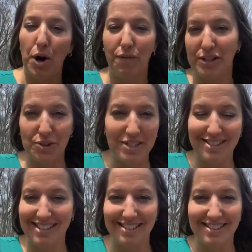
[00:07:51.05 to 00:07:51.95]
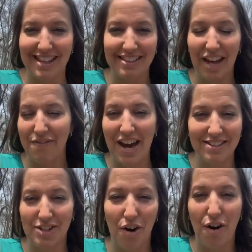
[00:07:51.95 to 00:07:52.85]
perfect reasons that life
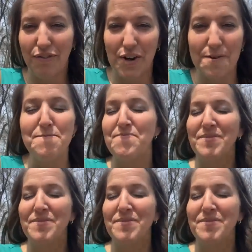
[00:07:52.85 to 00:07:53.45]
has to offer.